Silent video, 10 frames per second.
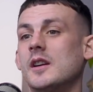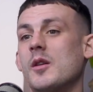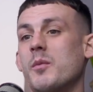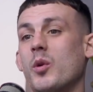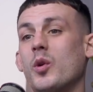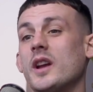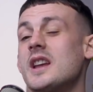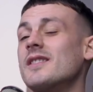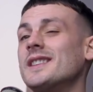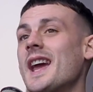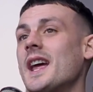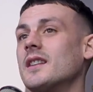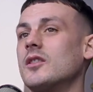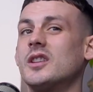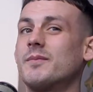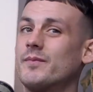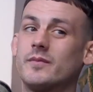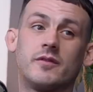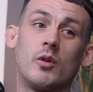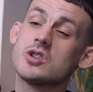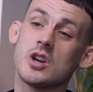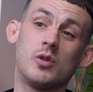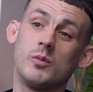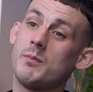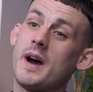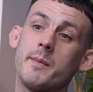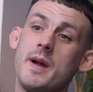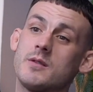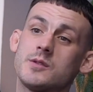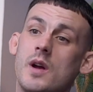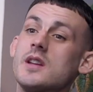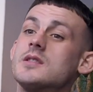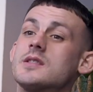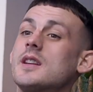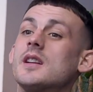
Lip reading: But even then, like, fighters are cutting mad amounts of weight still.